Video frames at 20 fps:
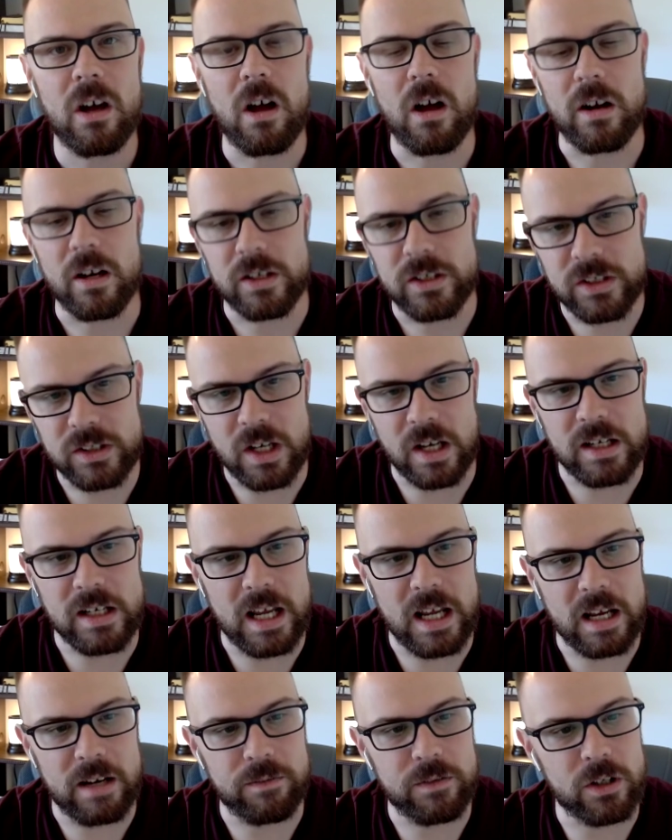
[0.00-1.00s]
on a
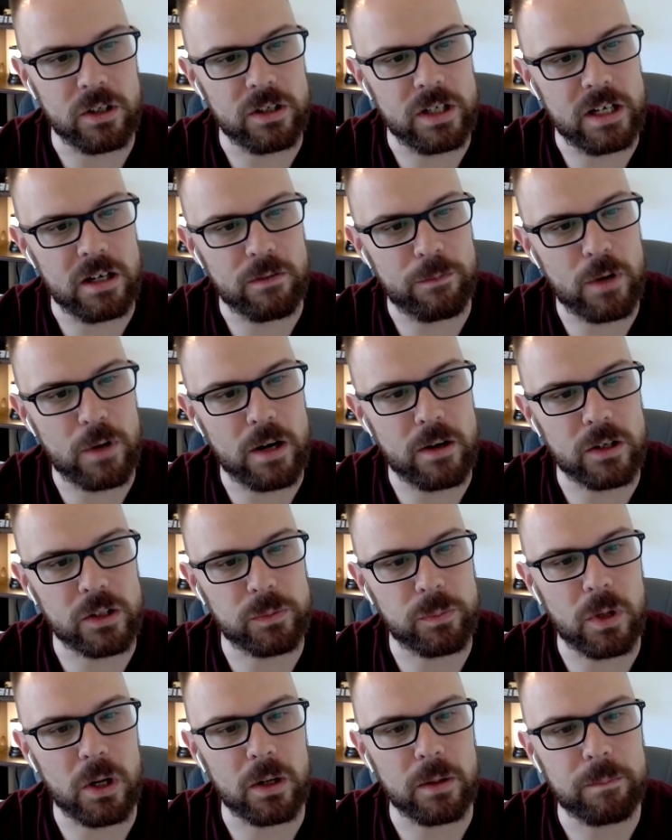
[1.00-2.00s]
Sunday if you're near
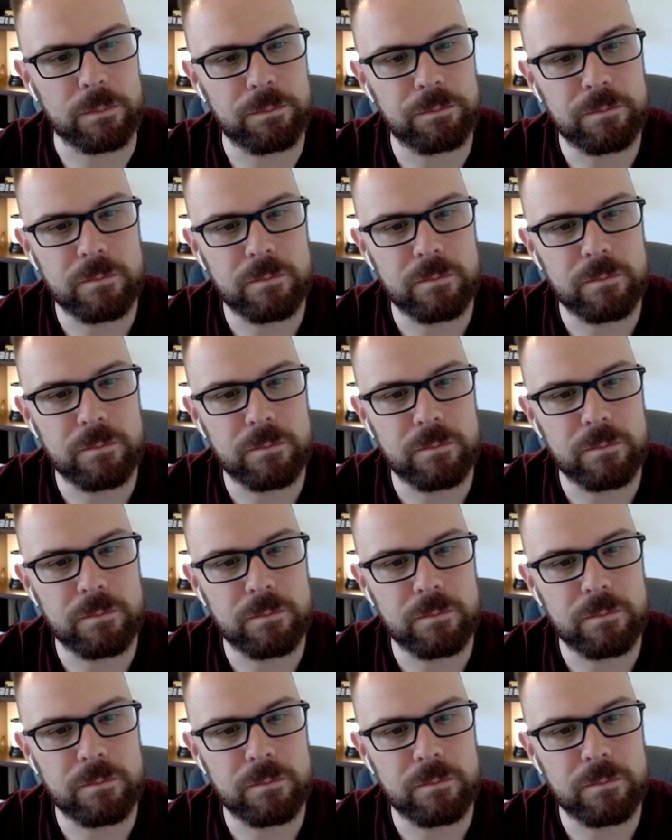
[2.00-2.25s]
Fredericksburg.